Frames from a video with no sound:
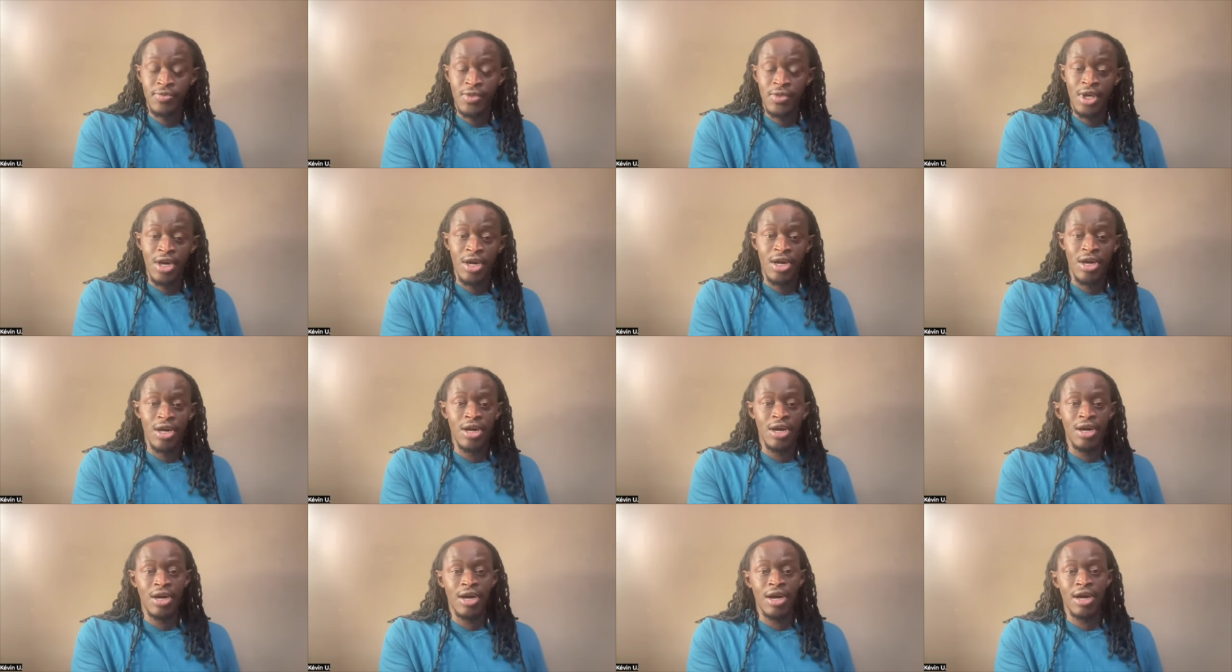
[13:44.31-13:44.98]

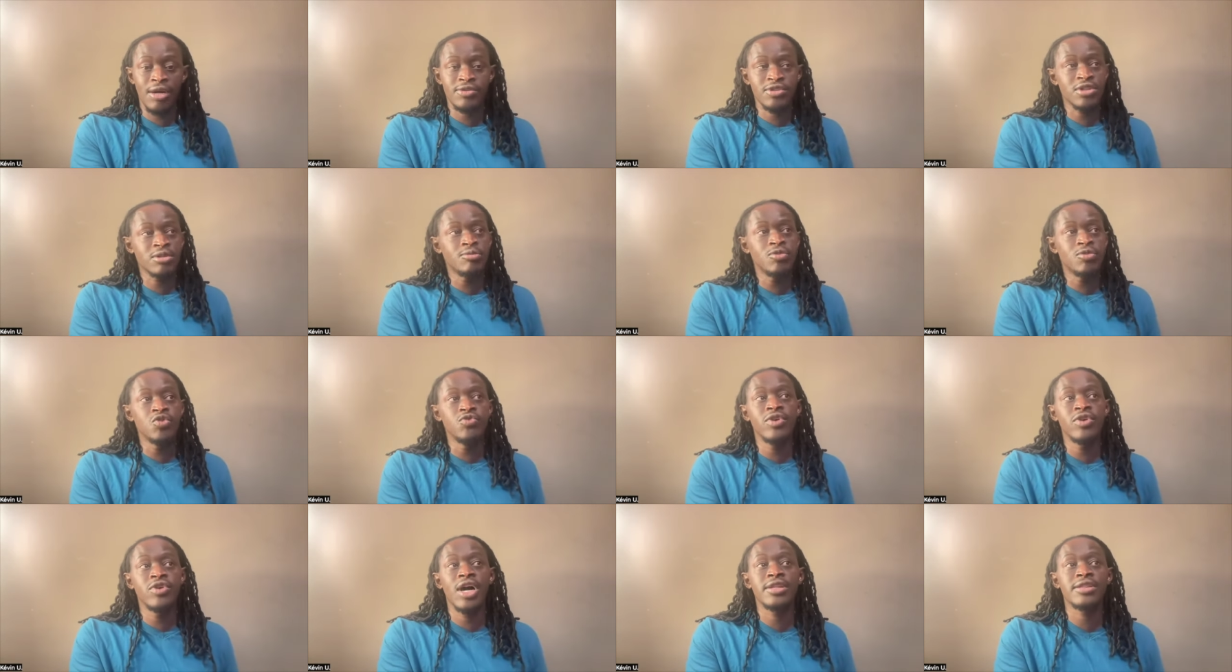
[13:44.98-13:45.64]
Uh, I was going to move
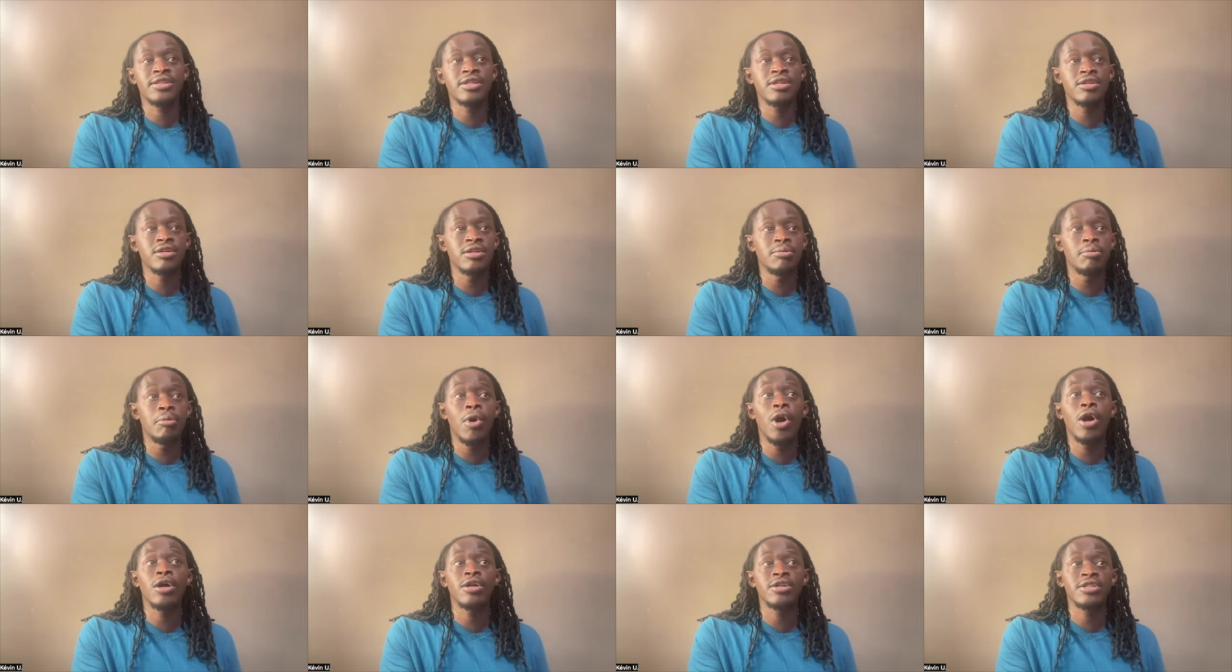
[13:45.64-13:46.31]
out there in
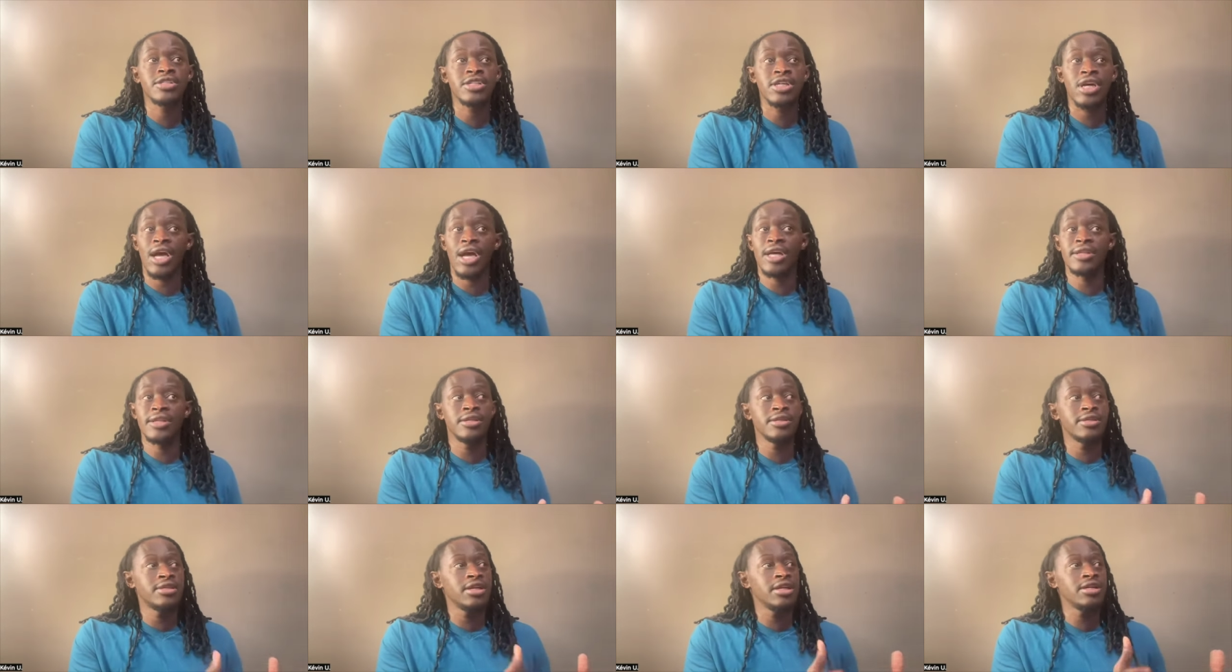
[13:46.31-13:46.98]
March. I had the
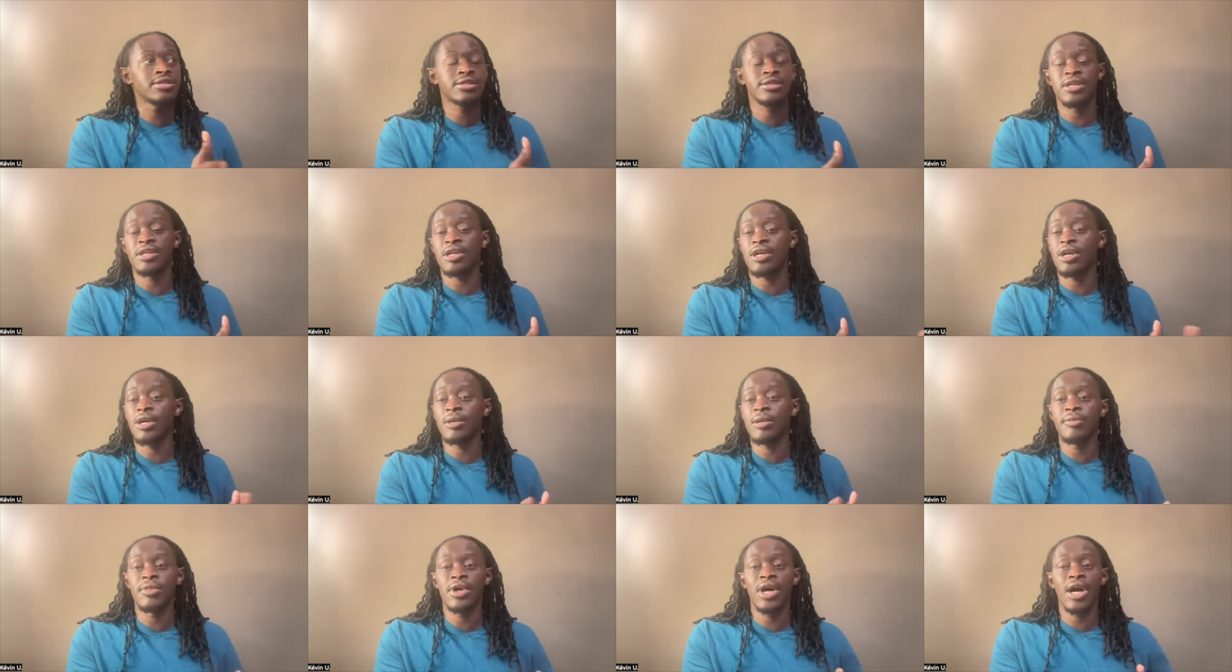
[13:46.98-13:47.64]
date set
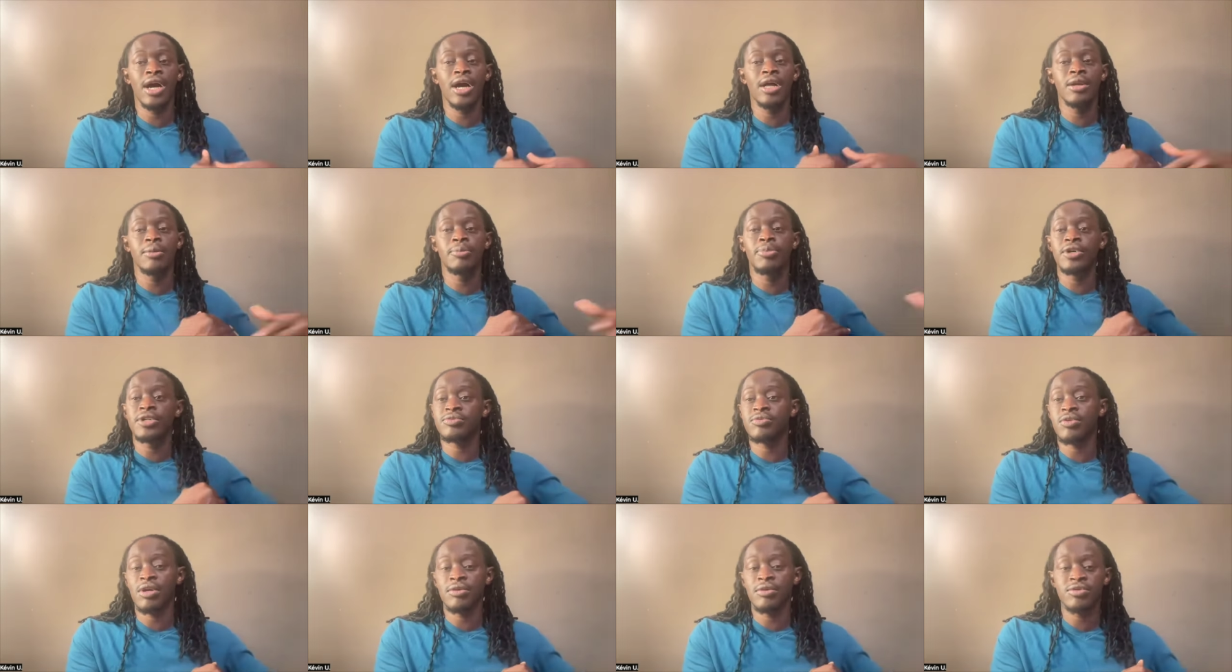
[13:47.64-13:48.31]
up. I had a place
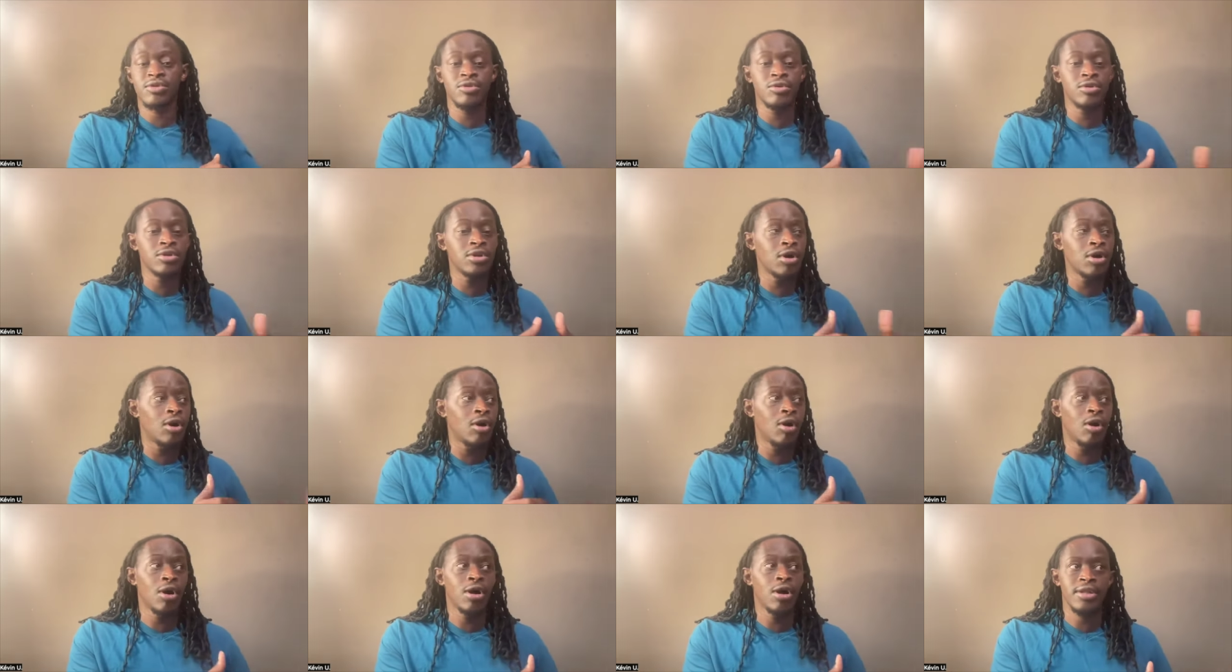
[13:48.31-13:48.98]
where I was going,
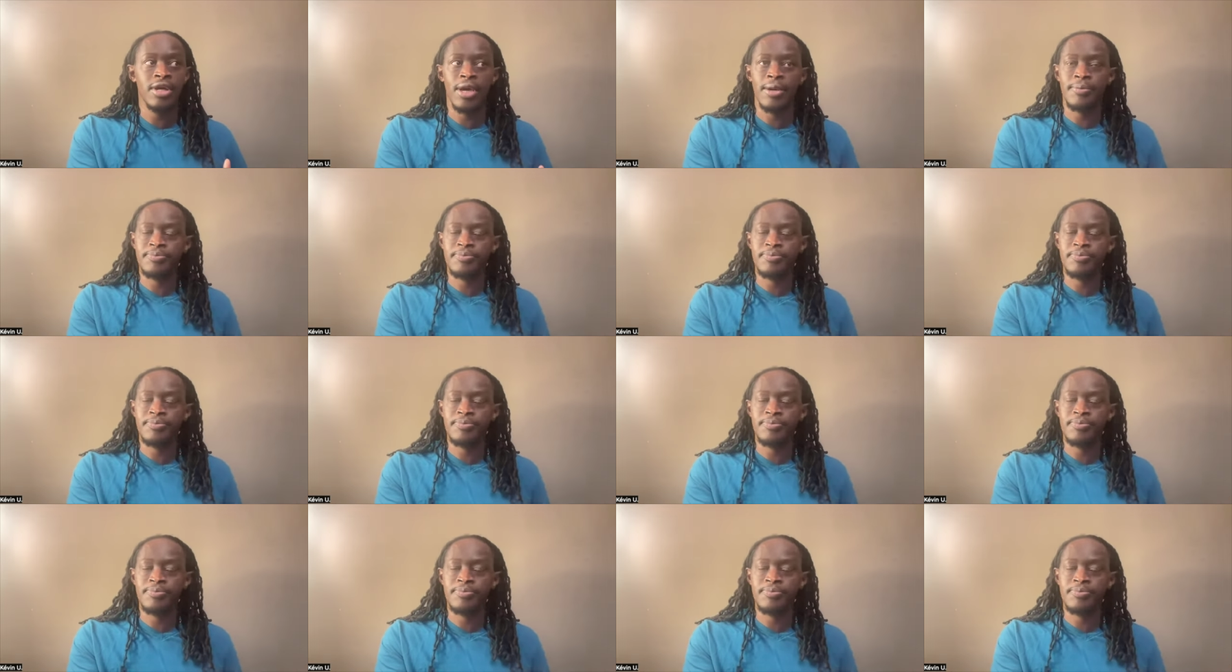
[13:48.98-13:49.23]
all that.